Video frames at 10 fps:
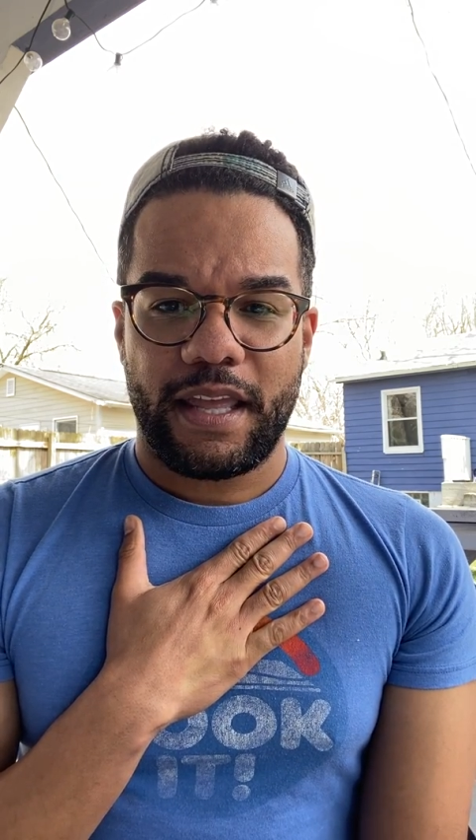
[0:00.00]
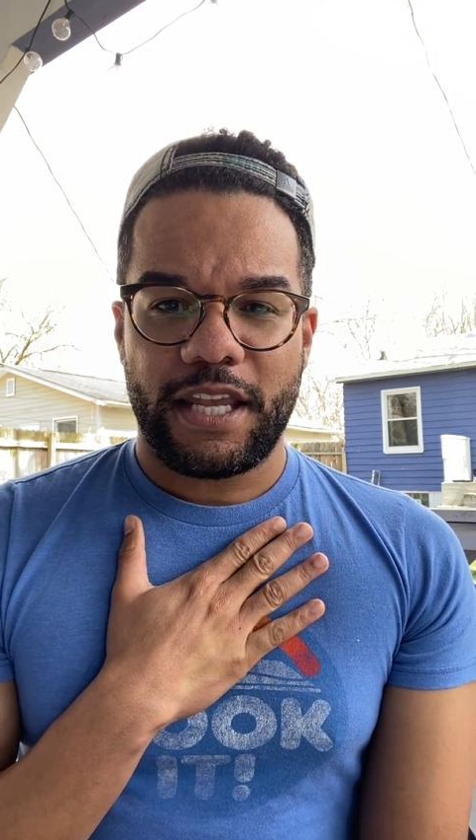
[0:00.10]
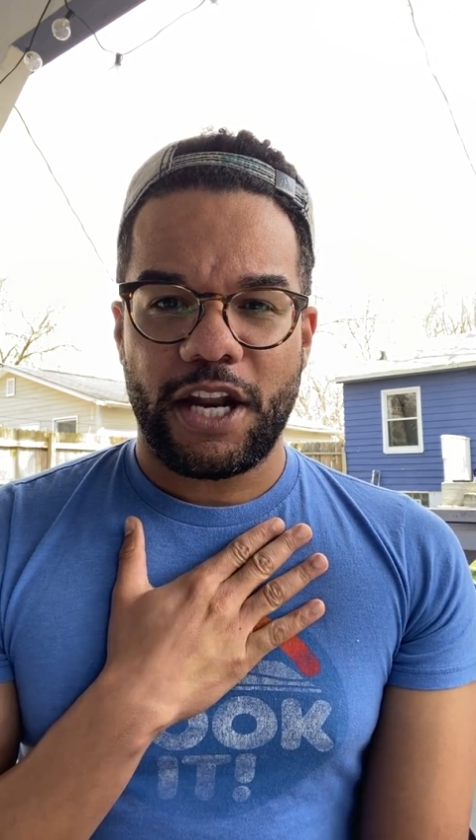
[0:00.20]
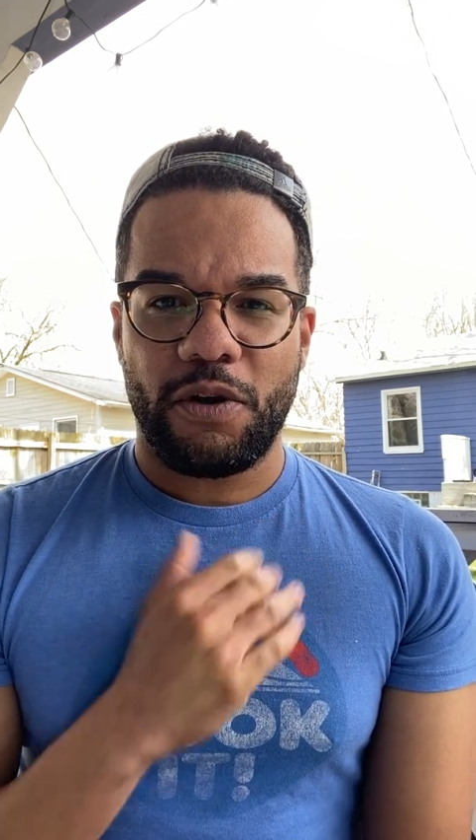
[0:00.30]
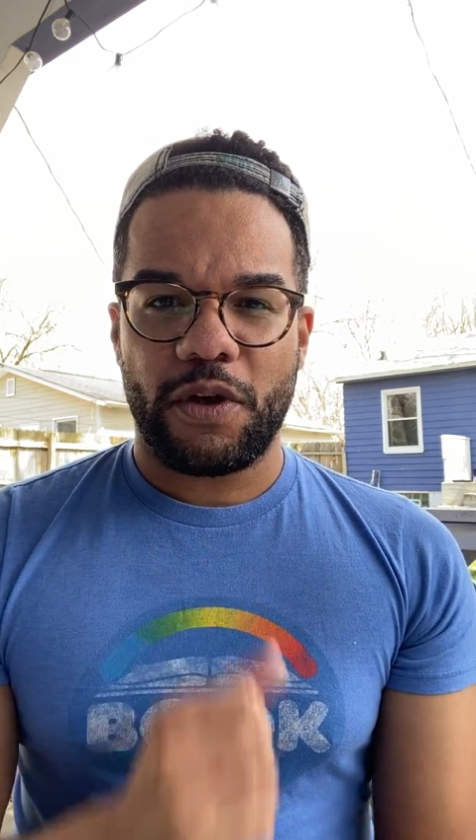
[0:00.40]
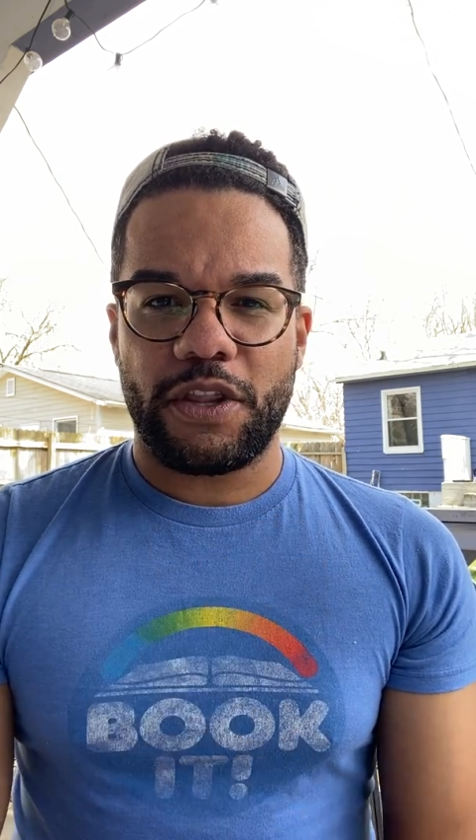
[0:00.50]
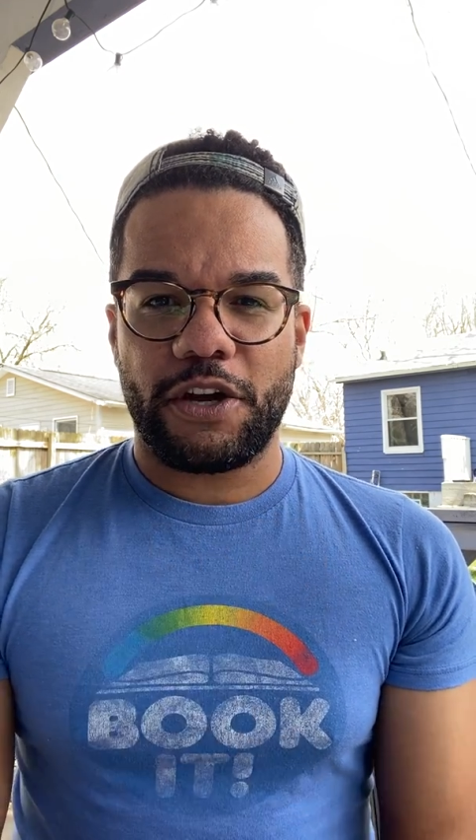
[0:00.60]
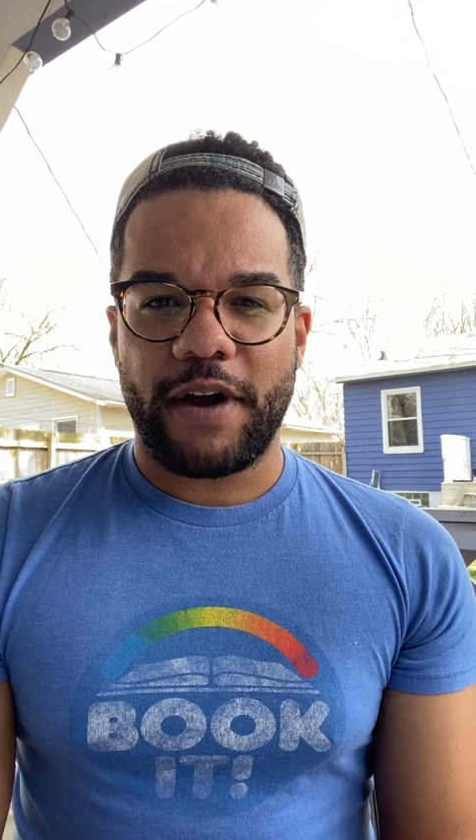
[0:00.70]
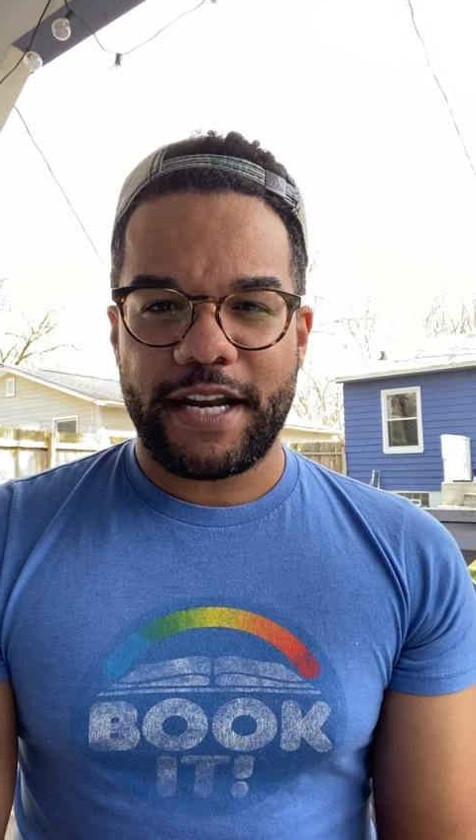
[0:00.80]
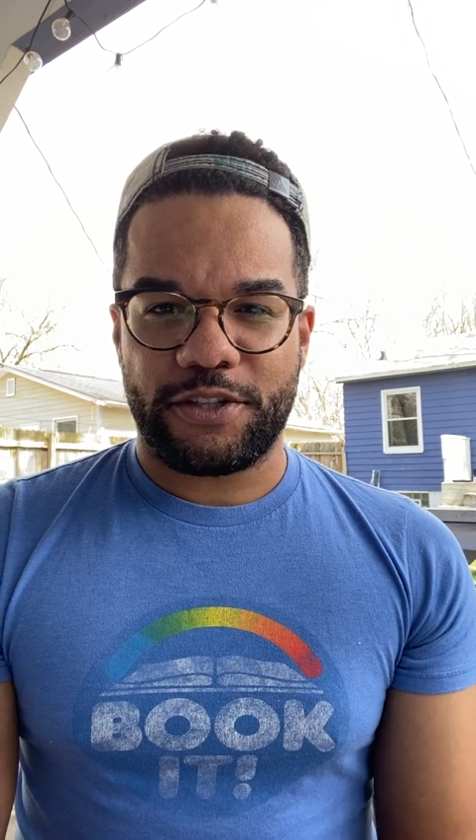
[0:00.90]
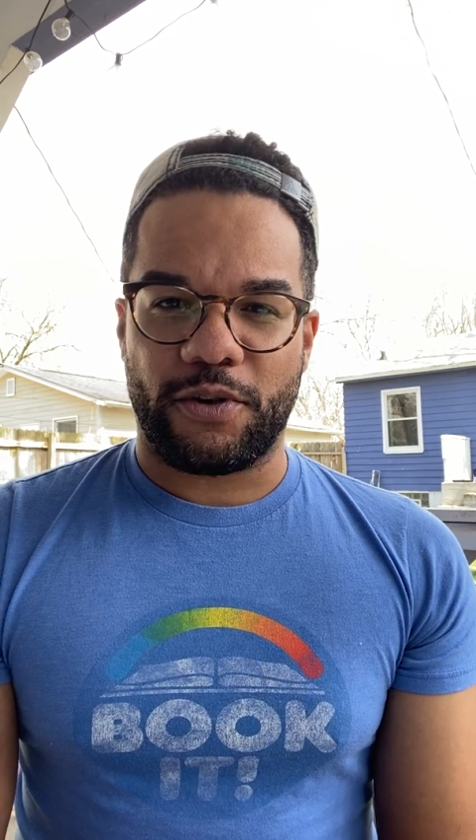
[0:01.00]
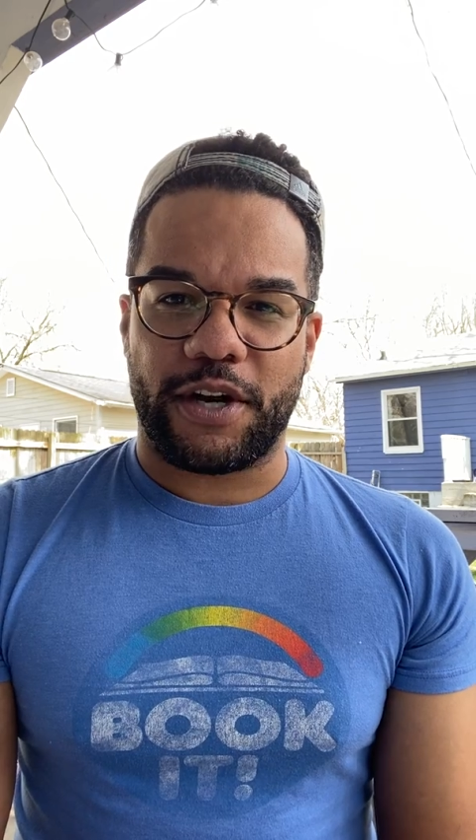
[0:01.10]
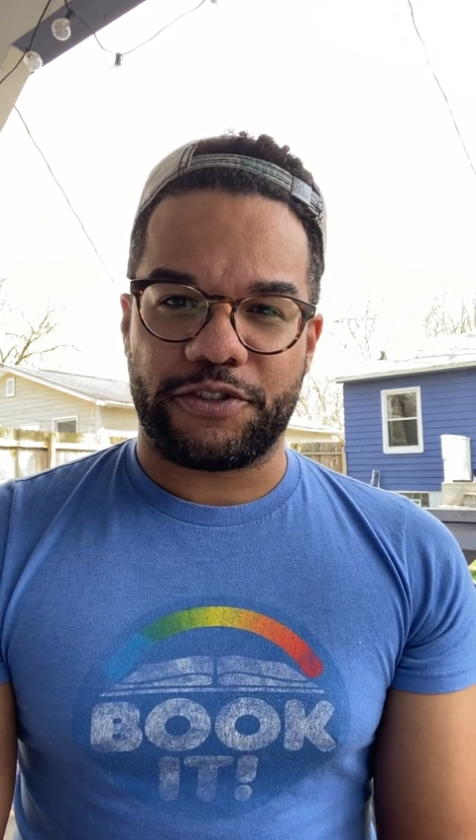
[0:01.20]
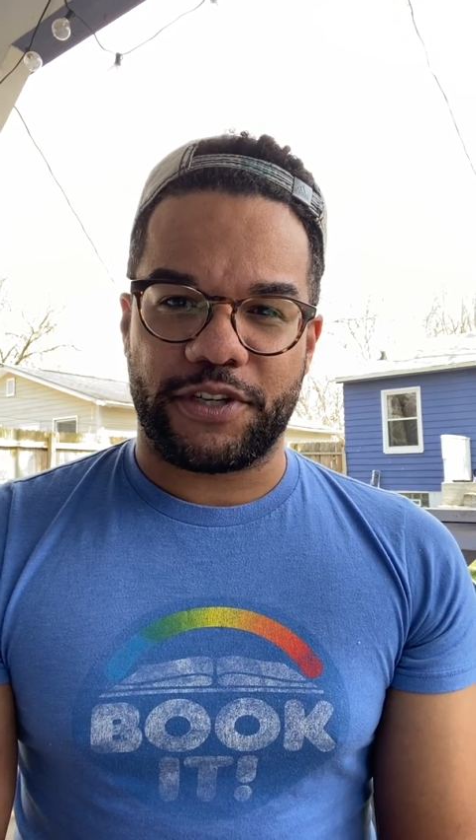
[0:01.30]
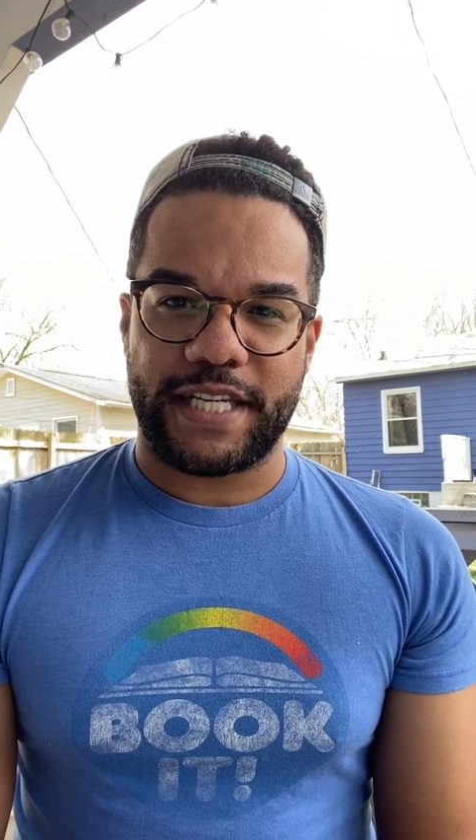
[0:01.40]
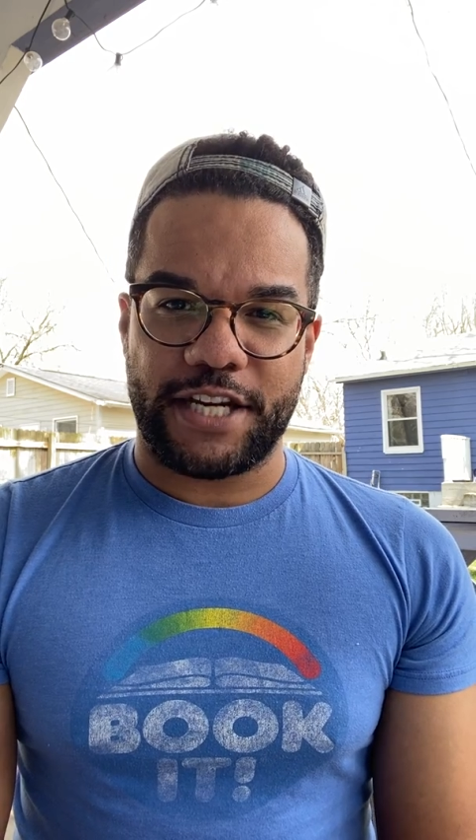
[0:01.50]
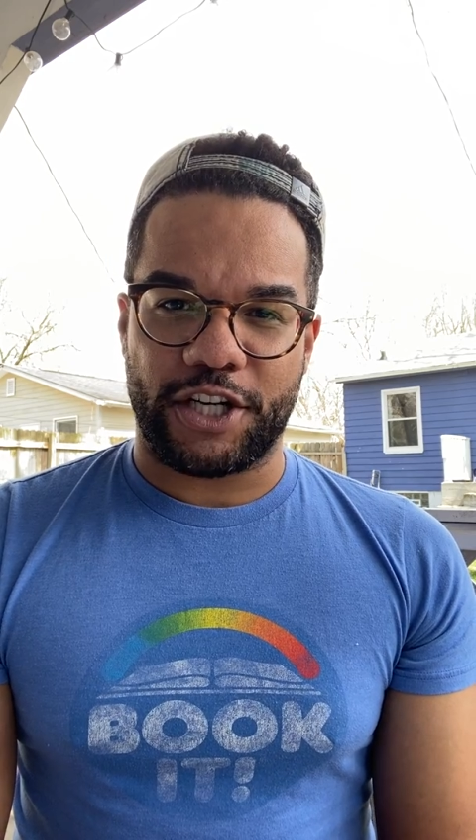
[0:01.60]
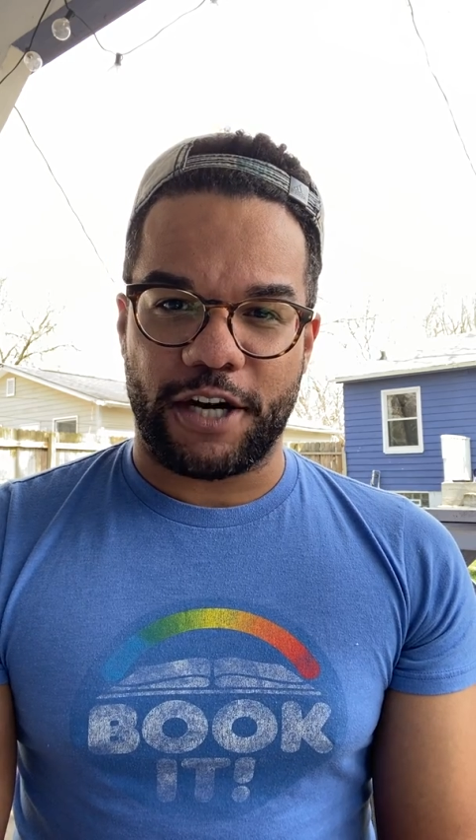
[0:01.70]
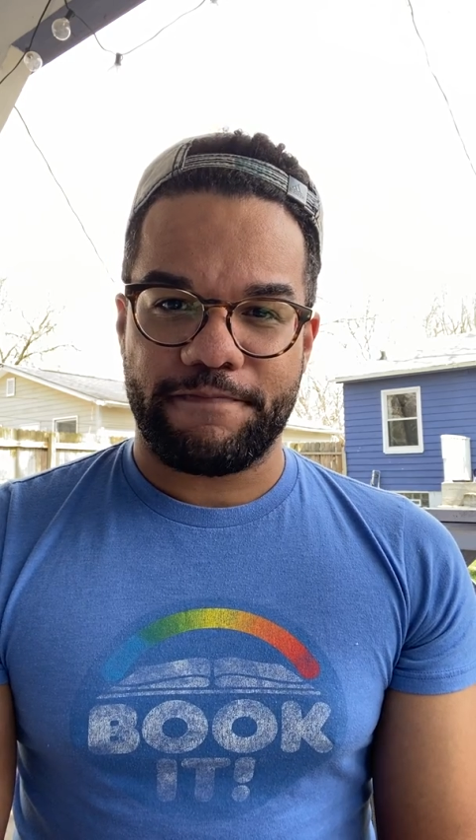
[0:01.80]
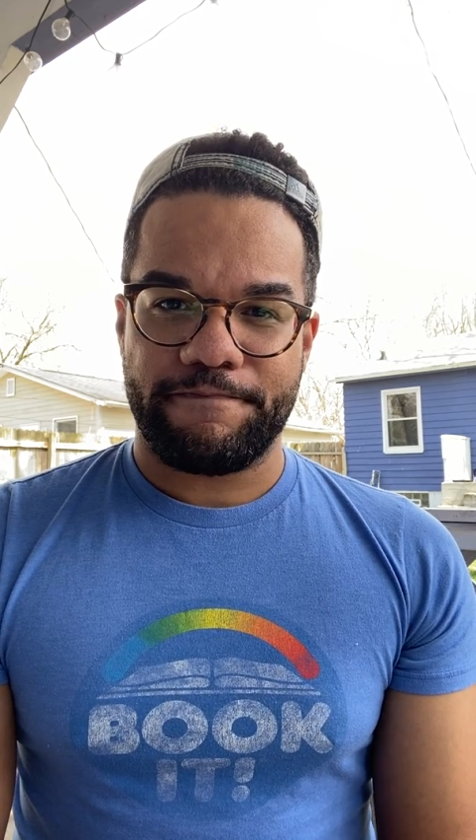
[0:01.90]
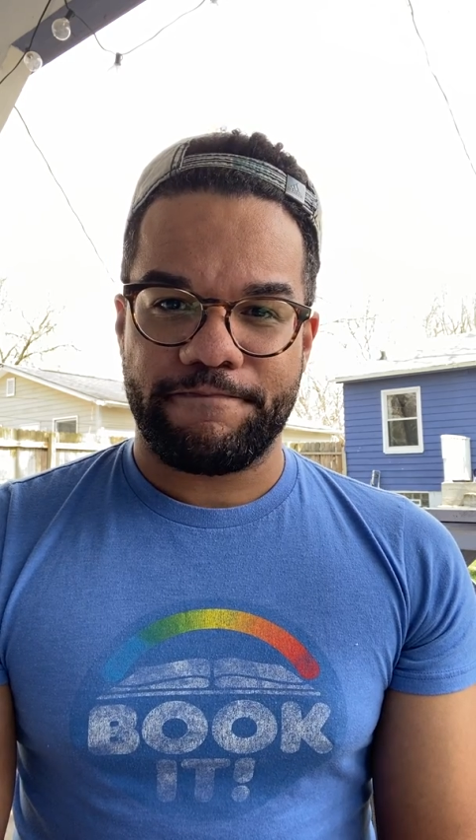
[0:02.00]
You know, the greatest orchestra teacher